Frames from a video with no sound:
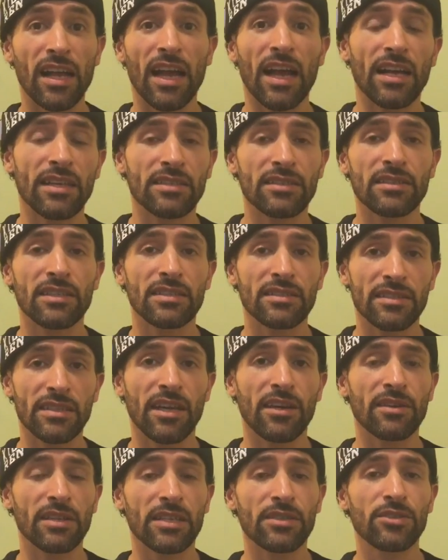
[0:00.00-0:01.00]
of excellent
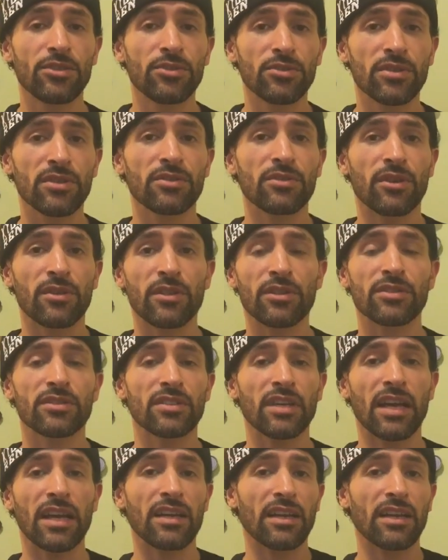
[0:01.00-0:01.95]
sounding juices on their site,